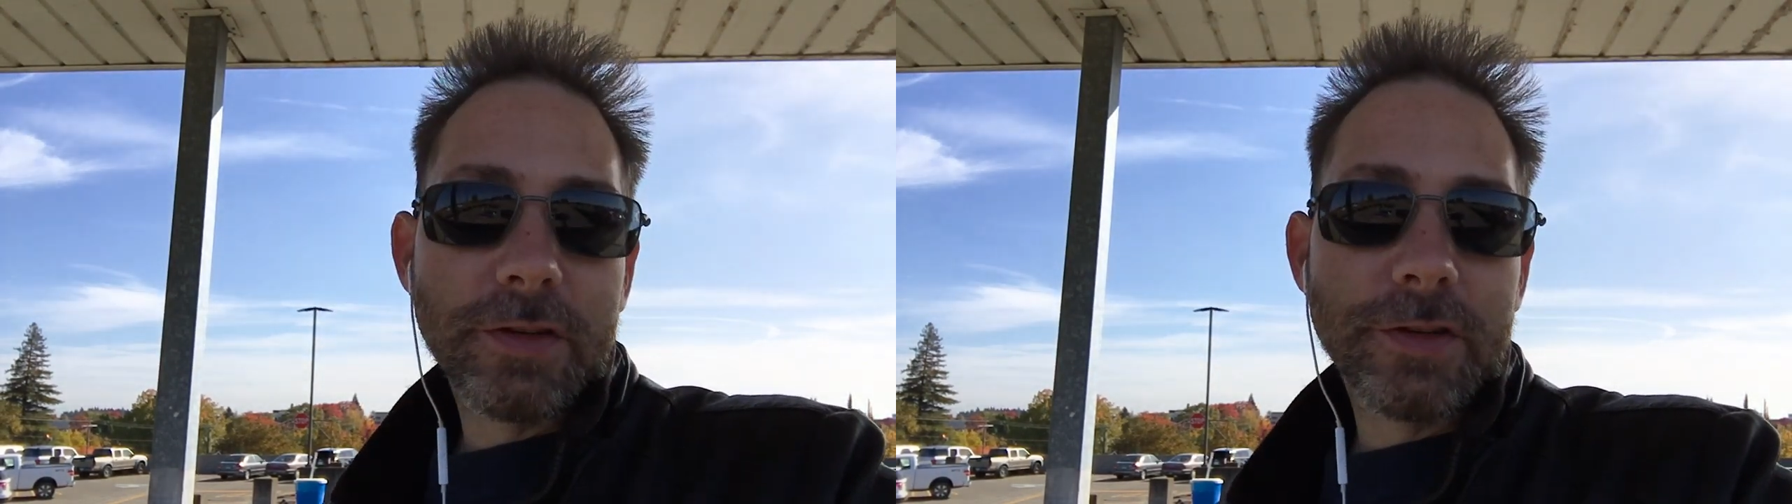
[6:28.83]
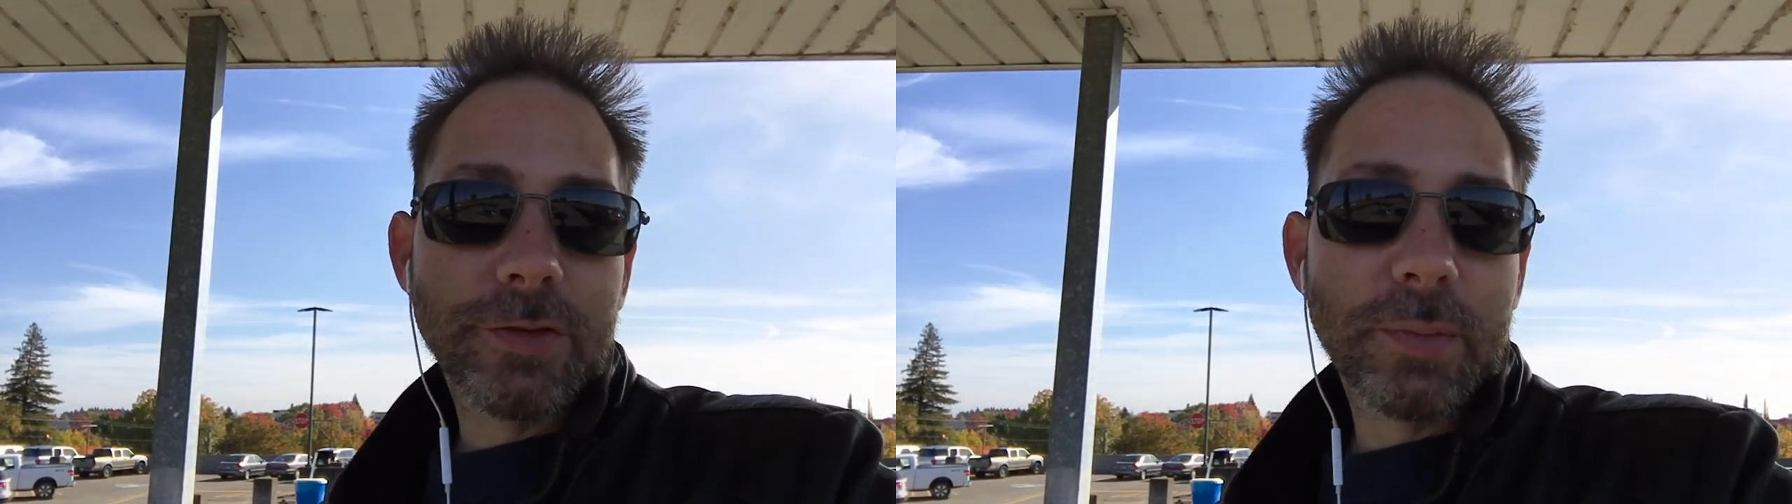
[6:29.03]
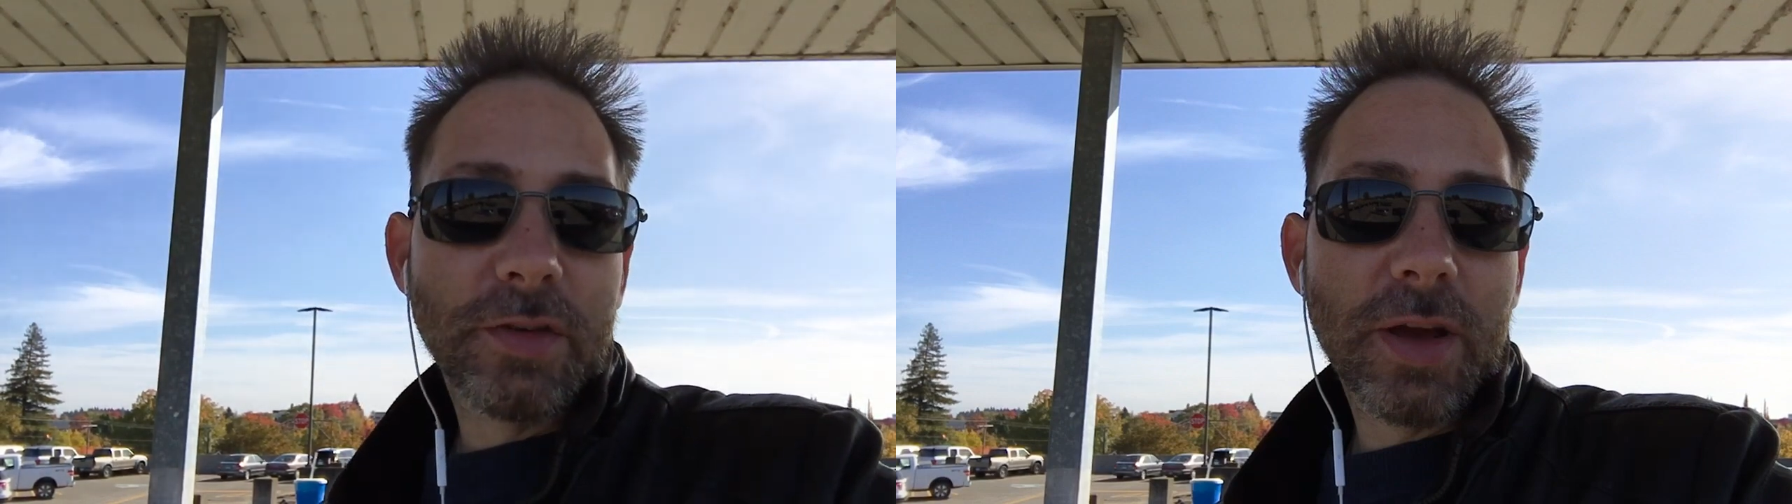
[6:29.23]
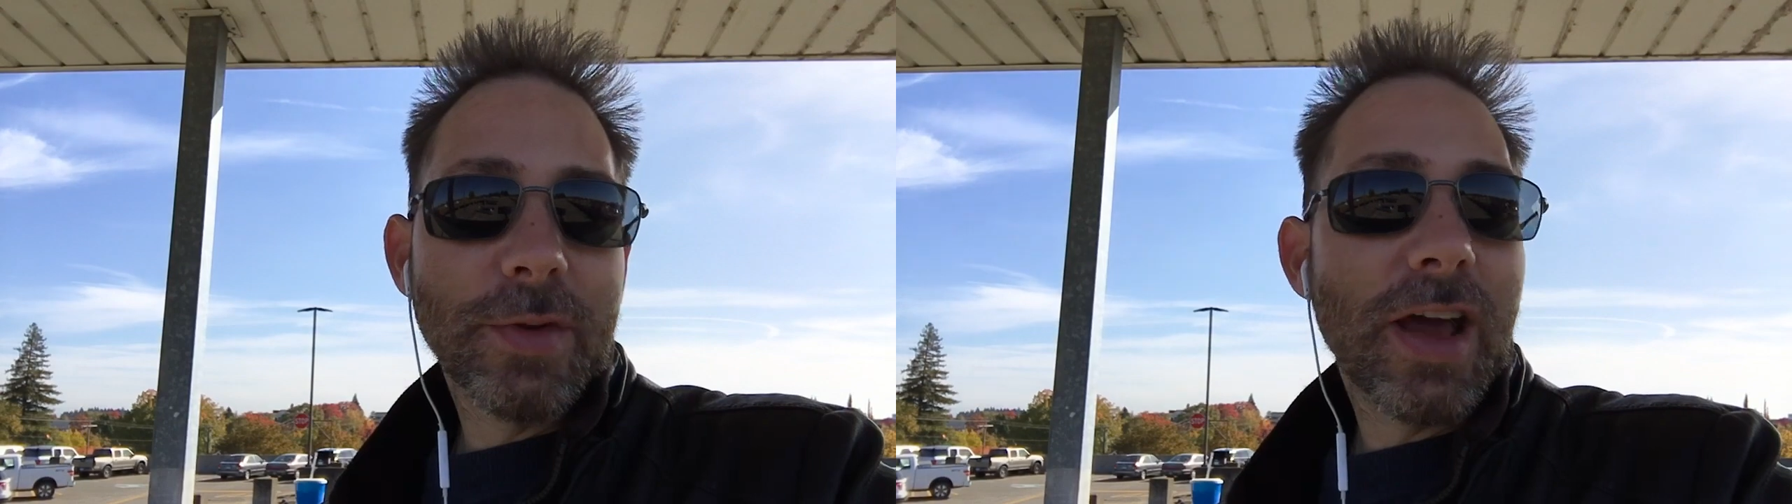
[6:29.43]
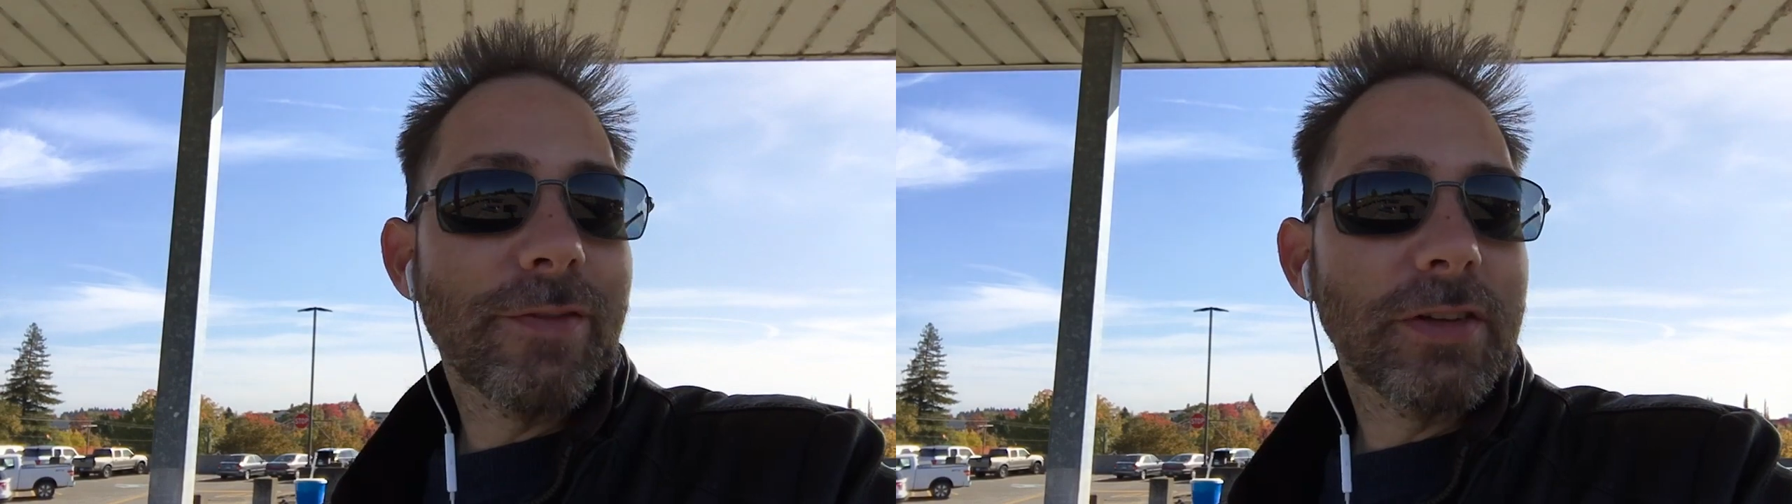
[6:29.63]
of the dreams that I've
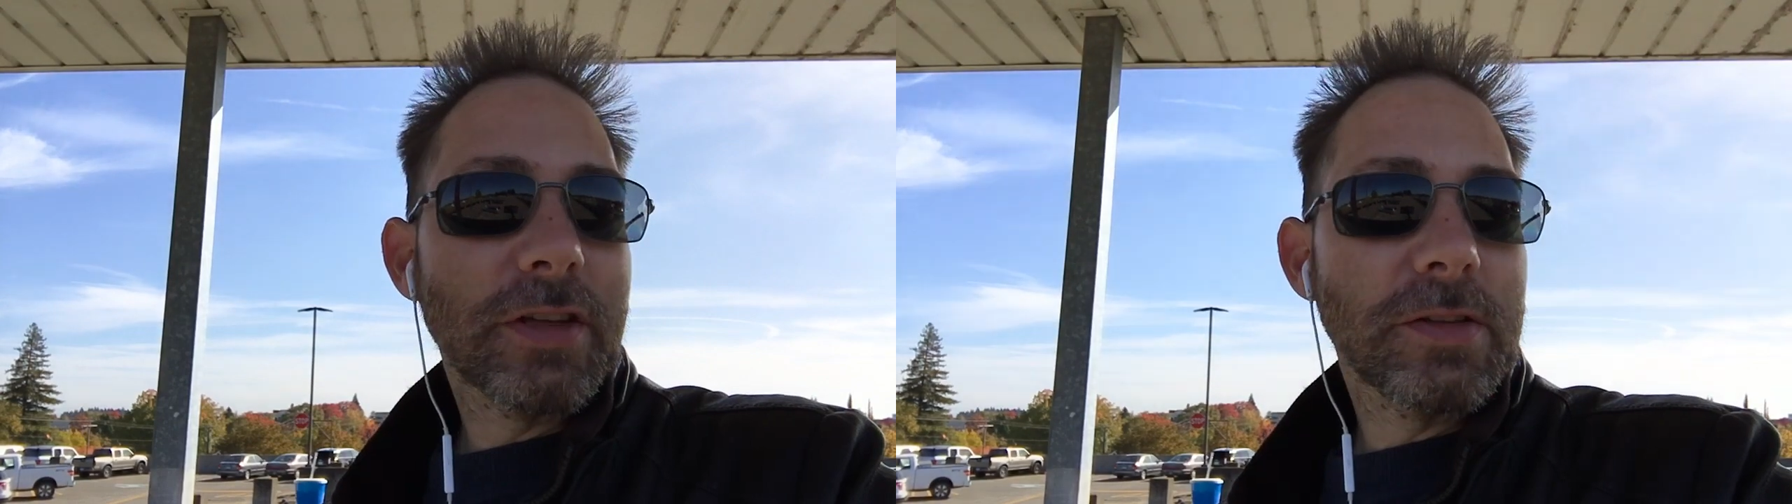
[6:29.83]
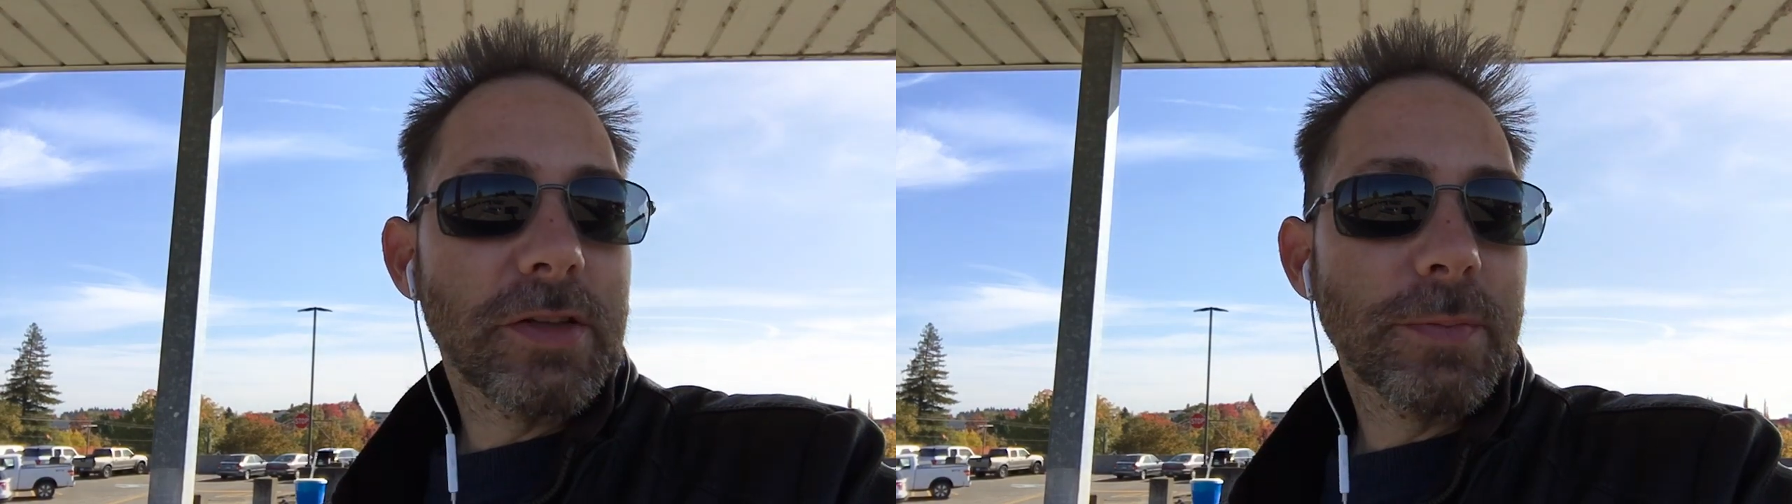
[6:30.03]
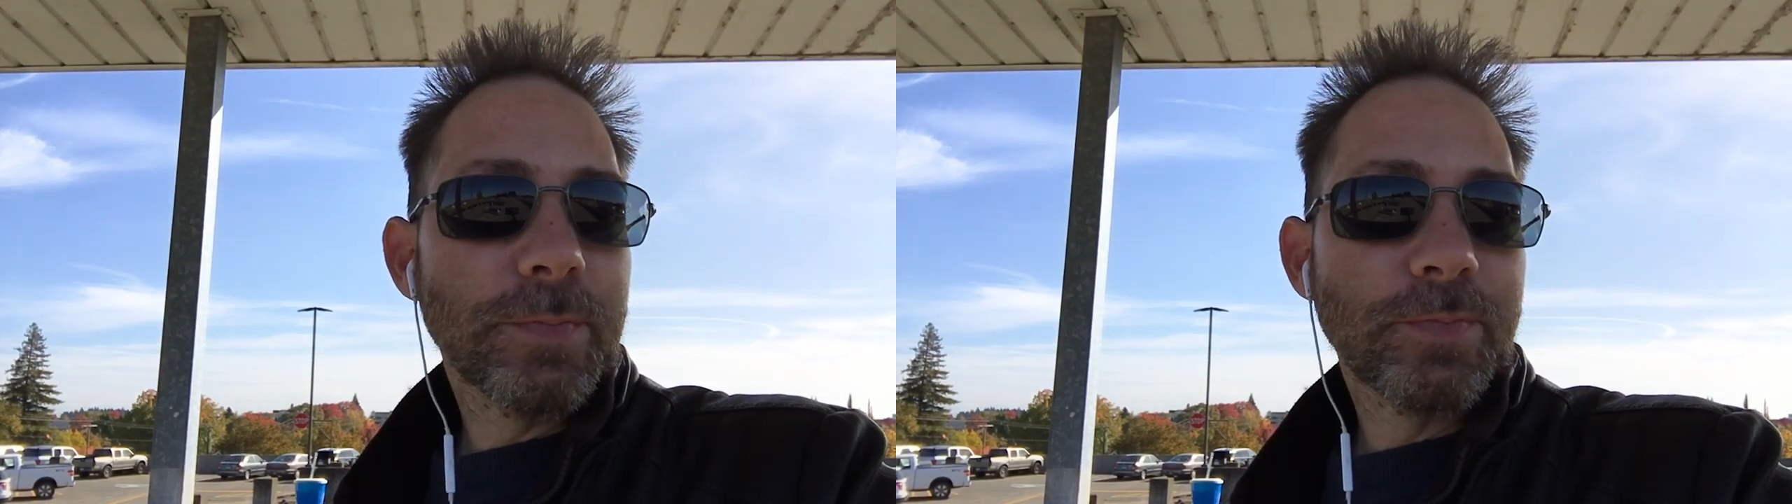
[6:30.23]
been having lately.